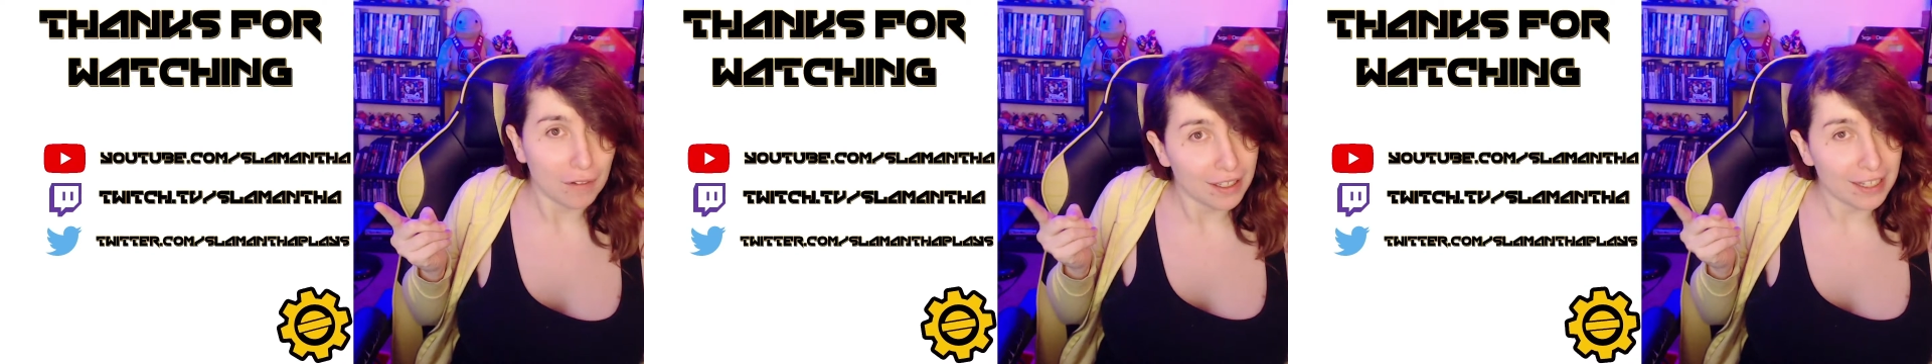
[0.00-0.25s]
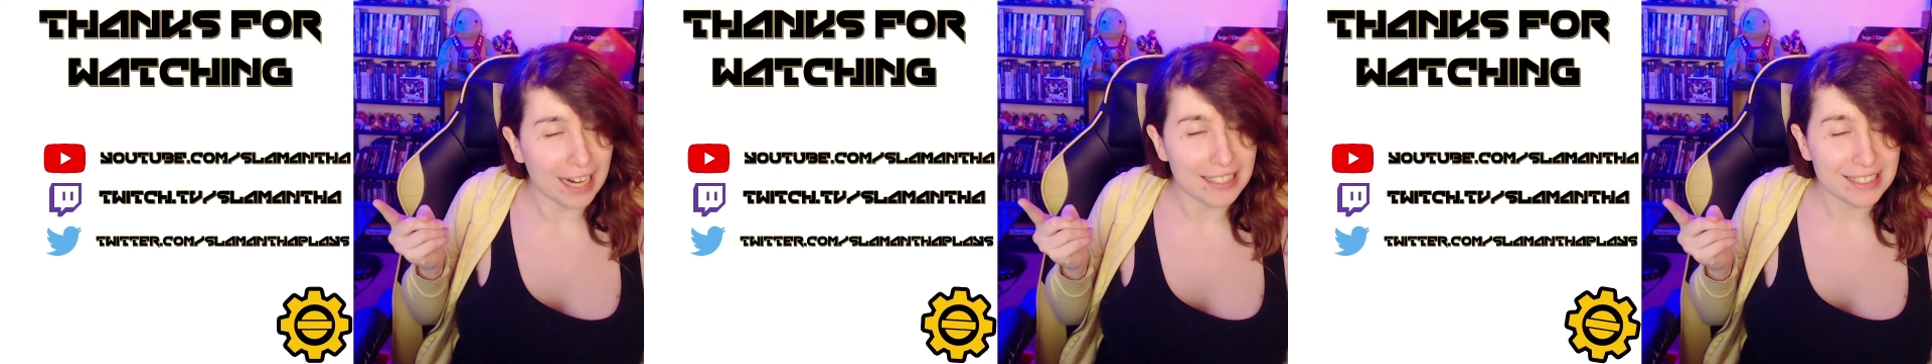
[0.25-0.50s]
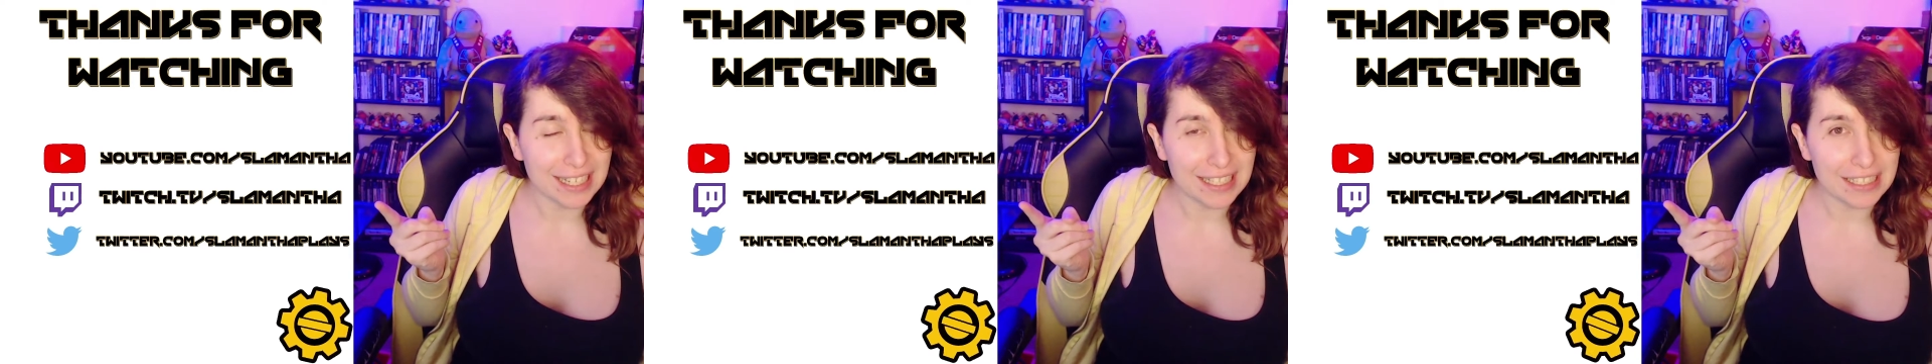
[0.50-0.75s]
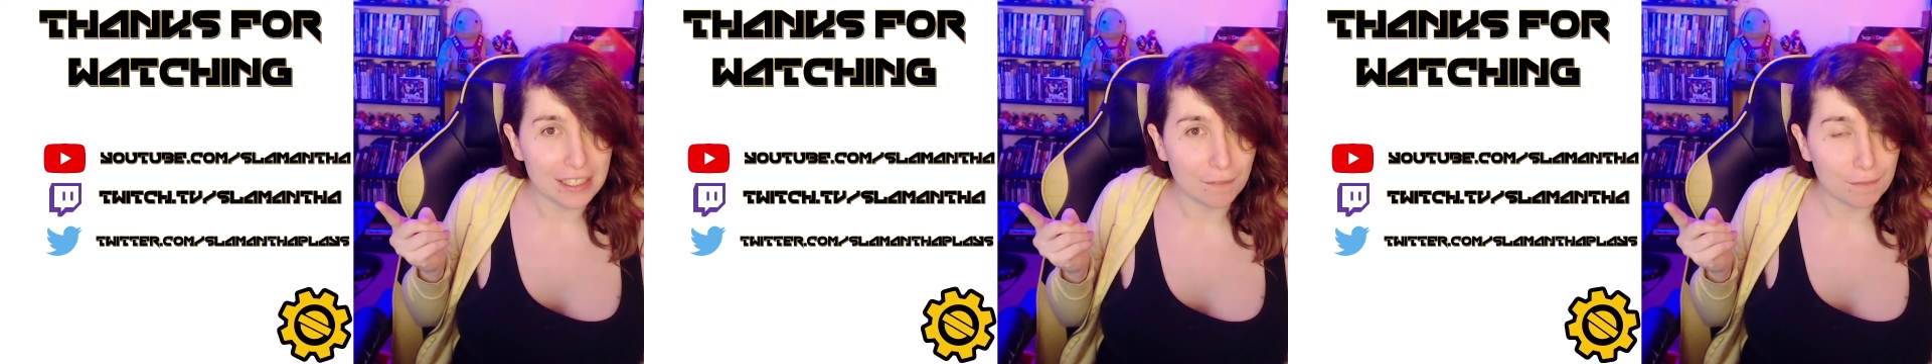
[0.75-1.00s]

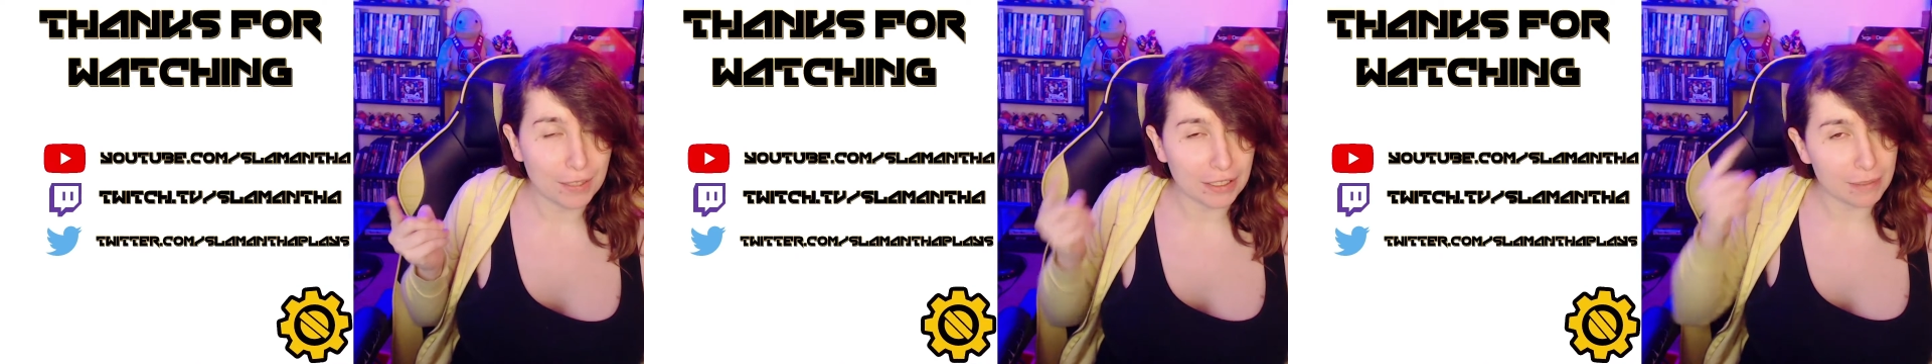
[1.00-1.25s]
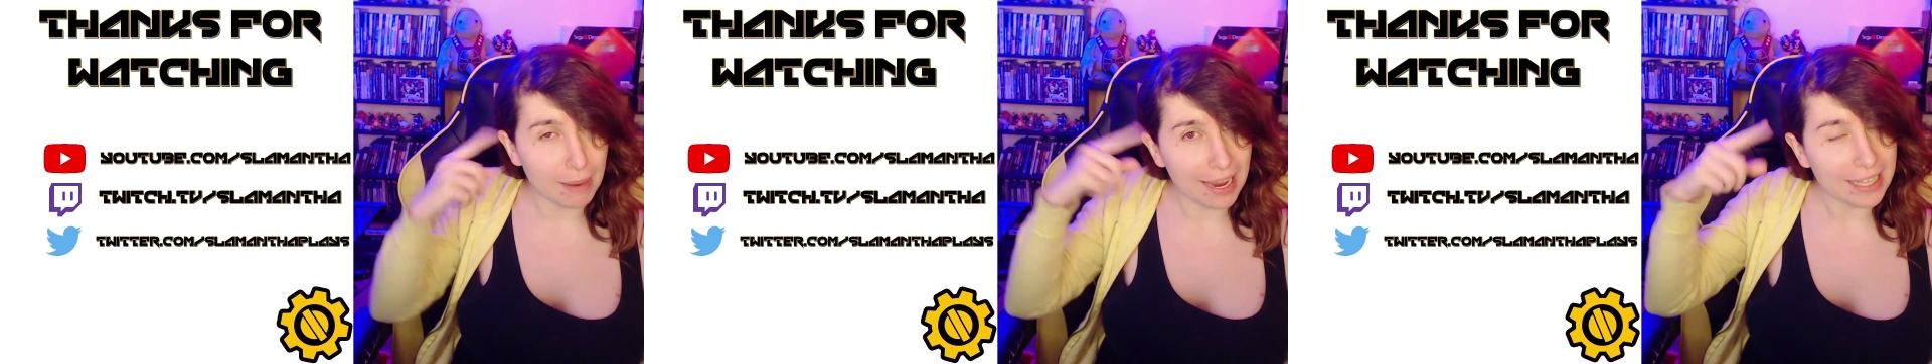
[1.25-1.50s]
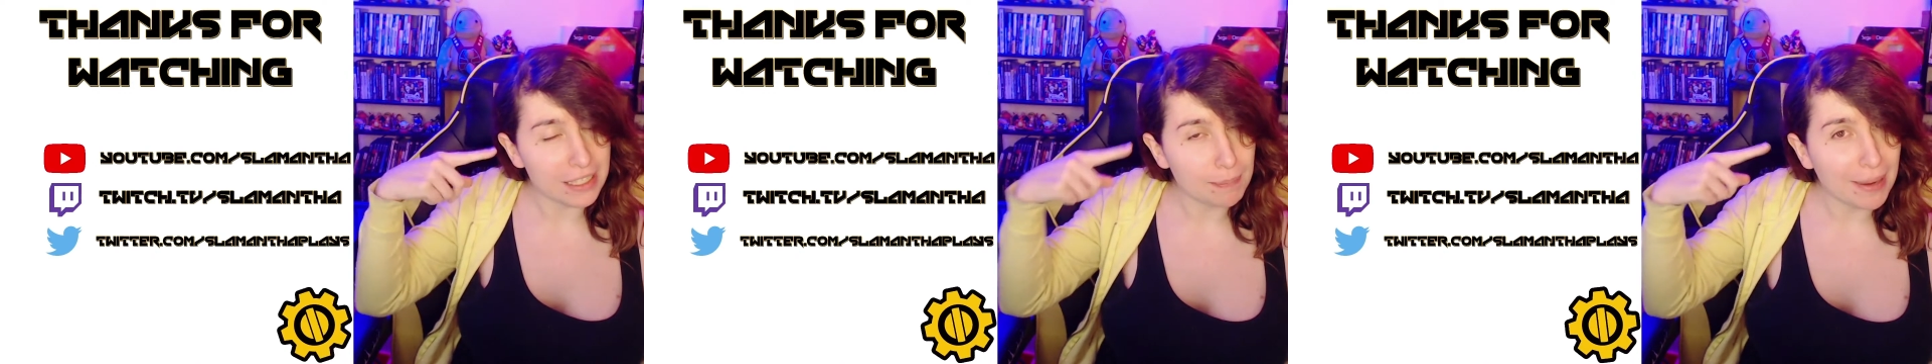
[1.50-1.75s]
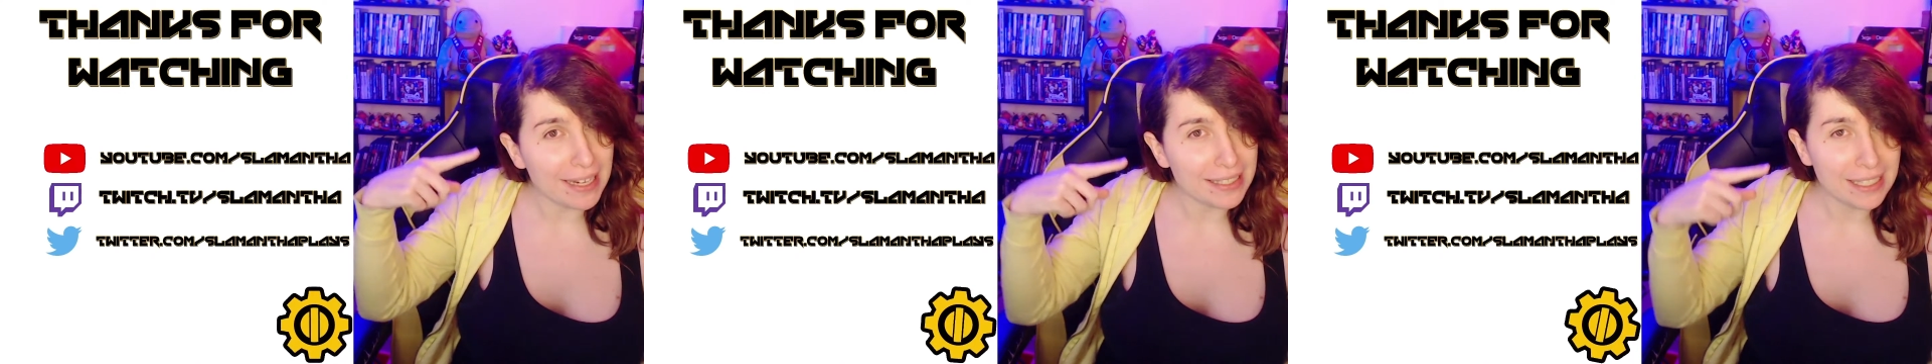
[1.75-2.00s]
nonsense fills my headspace,